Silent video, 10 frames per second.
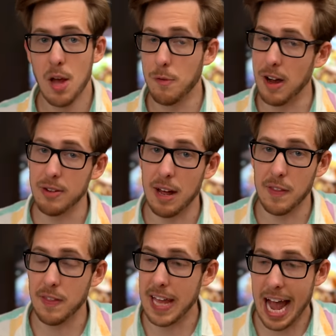found out
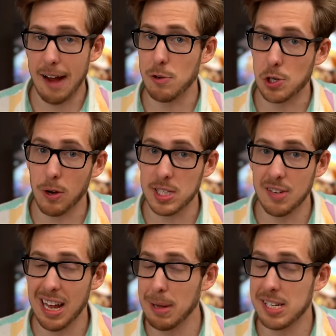that the average cost
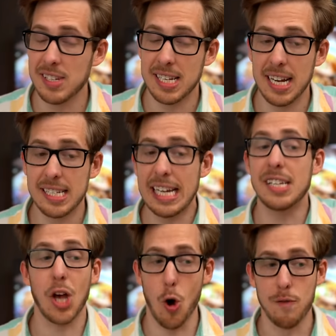of an ambulance in the States
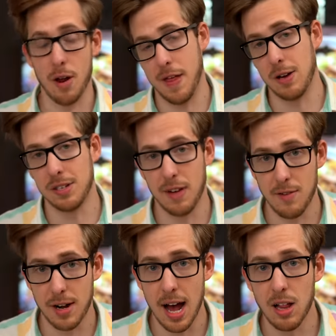is over one thousand five
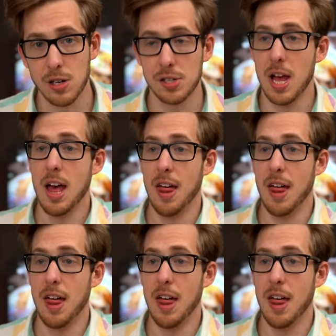hundred dollars.